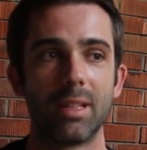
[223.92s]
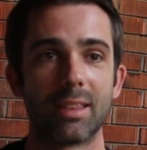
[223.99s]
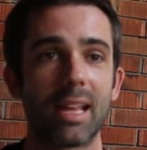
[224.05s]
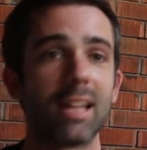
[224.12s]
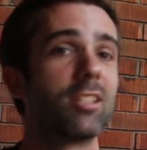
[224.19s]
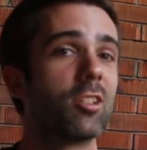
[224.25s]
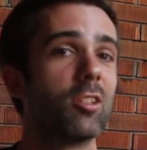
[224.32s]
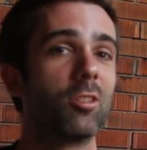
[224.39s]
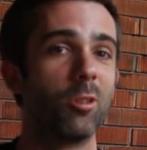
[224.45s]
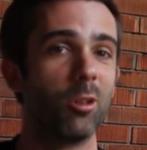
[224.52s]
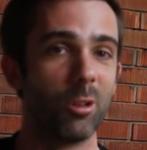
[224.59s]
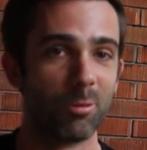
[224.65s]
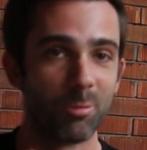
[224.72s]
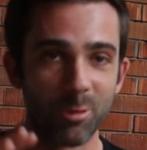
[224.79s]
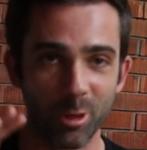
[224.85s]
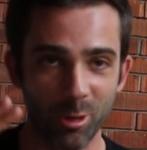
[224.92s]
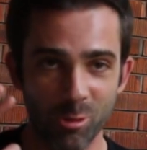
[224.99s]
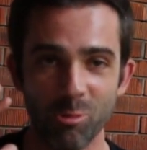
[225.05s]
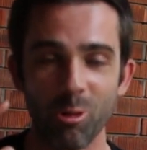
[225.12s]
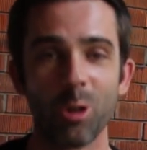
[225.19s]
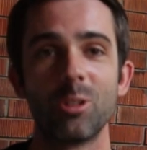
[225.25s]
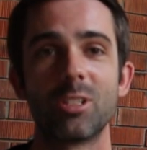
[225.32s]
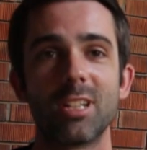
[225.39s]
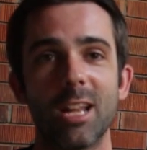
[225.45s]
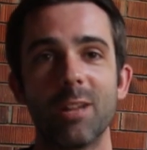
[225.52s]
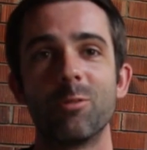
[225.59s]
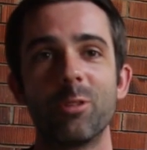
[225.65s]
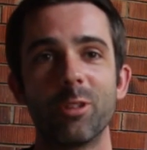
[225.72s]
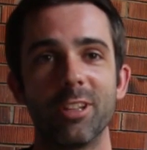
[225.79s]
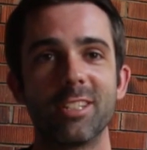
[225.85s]
That's at the gross
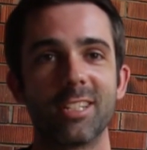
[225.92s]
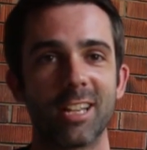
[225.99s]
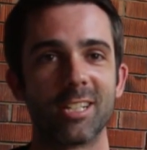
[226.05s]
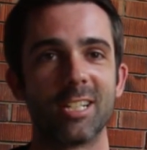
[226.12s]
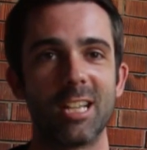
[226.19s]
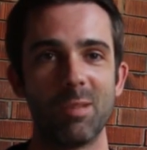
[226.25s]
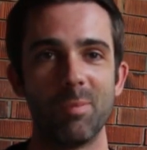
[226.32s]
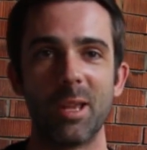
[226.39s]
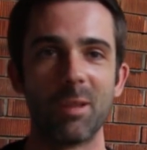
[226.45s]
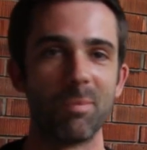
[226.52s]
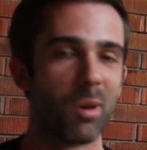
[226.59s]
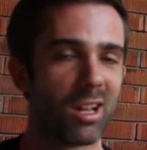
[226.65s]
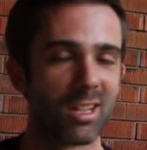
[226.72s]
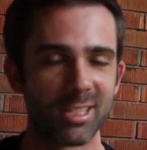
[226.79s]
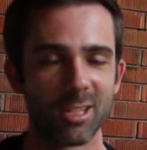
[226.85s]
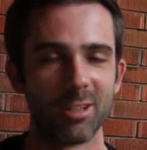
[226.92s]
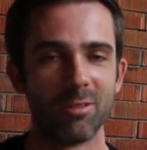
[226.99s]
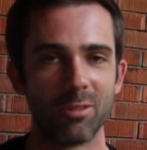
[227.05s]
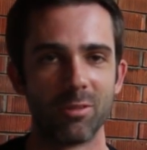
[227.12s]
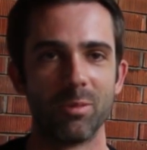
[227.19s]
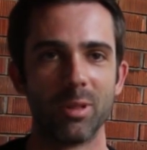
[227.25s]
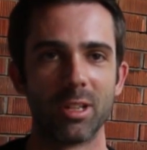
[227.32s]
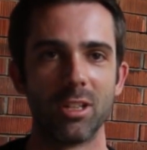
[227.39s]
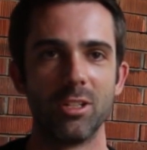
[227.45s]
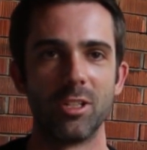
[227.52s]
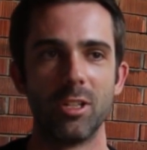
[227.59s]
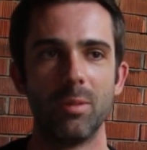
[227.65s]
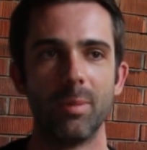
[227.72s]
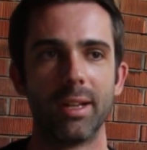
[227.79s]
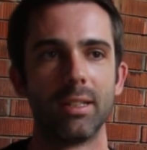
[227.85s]
level that's actually being passed over from the
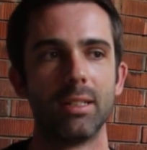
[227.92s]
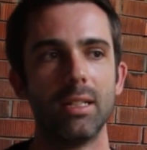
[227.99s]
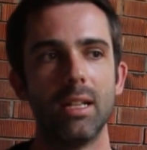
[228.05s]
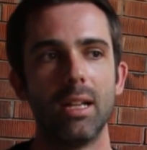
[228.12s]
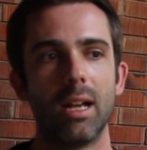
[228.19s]
consumer.